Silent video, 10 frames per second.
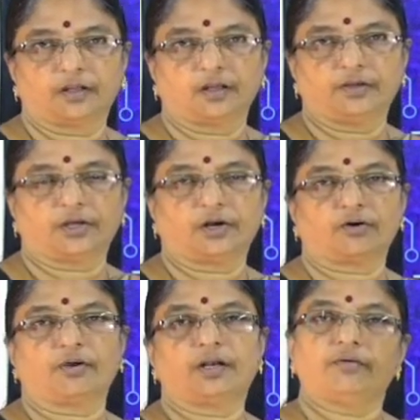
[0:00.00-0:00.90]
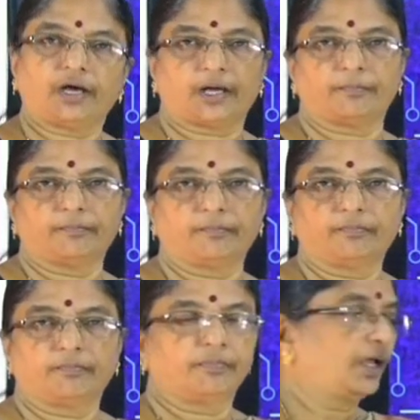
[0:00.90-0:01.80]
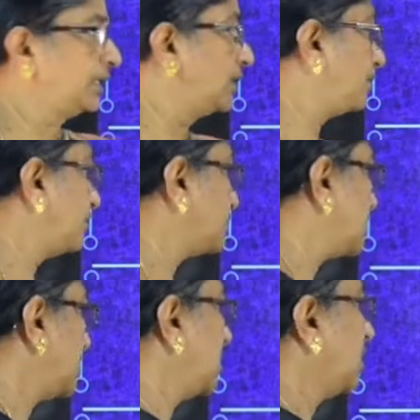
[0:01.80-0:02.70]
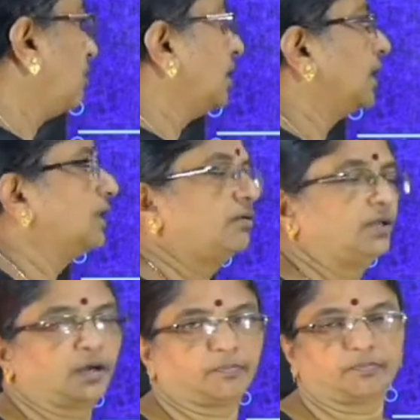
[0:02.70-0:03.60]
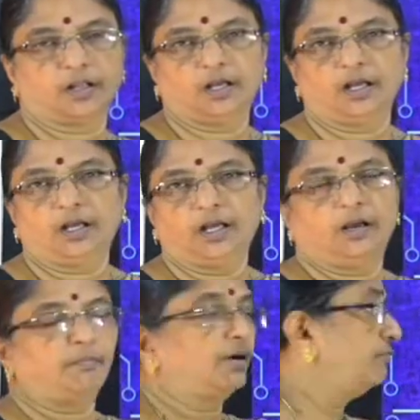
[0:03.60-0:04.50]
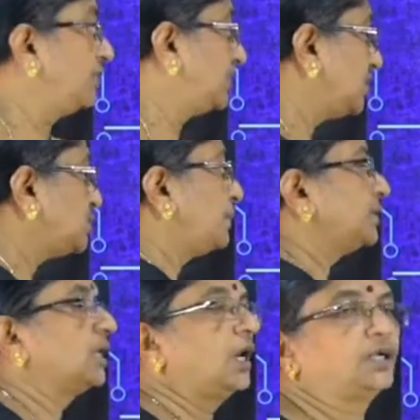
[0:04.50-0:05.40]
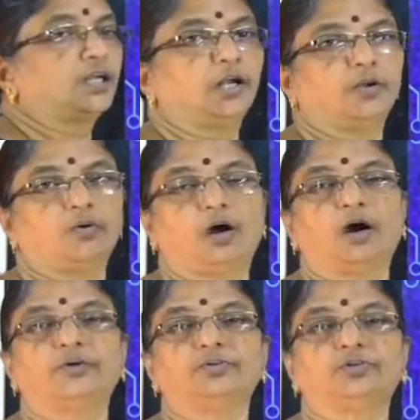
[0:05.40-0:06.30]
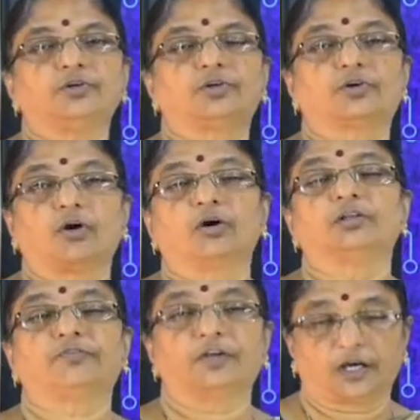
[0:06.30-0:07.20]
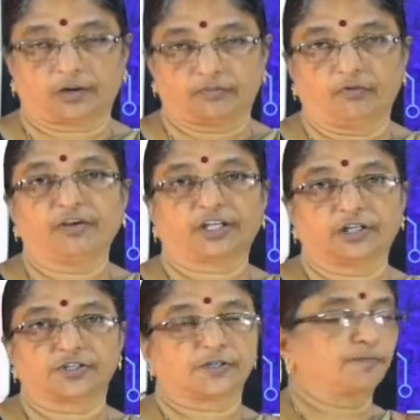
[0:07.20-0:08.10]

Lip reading: You can draw anyway, either positive here or negative here. But with this picture I will tell you how to draw the figure, vectors.